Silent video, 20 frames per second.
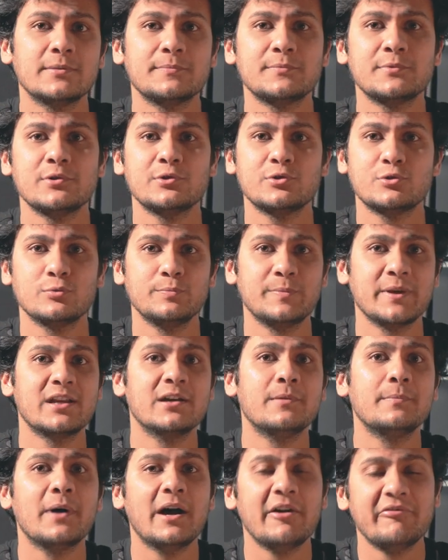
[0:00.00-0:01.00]
up to
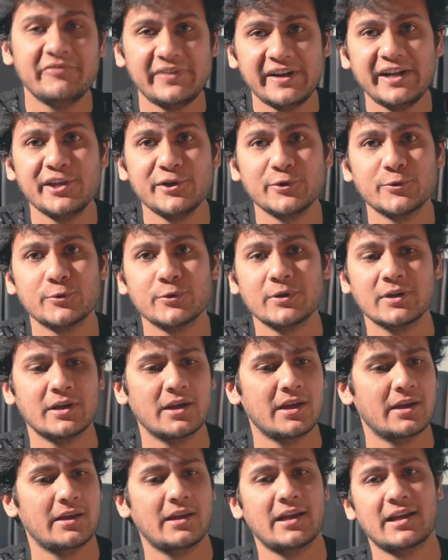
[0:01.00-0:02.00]
become a video,
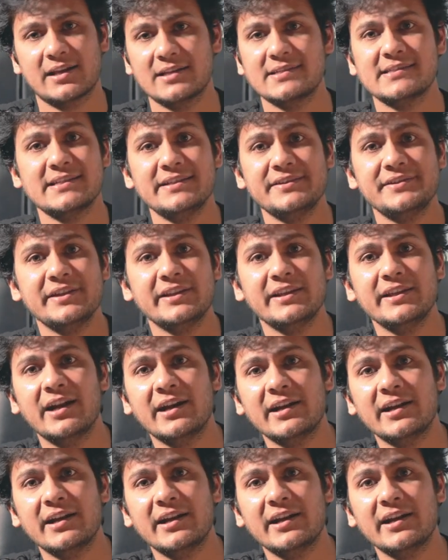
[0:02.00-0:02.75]
considering they